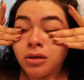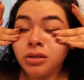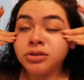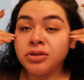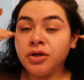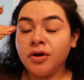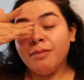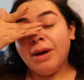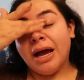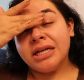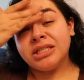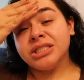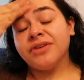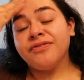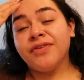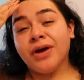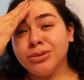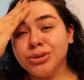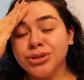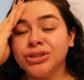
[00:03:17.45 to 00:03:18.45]
So imagine
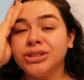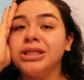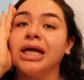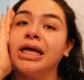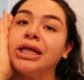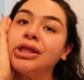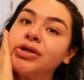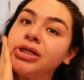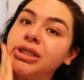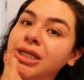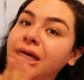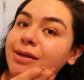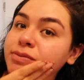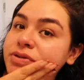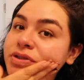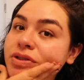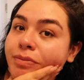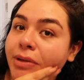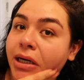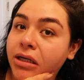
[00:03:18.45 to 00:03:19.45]
if I was using like 3 times
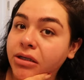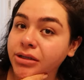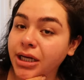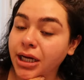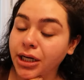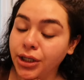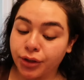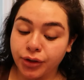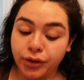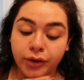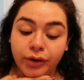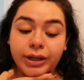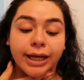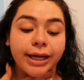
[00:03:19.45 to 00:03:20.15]
the amount, that girl.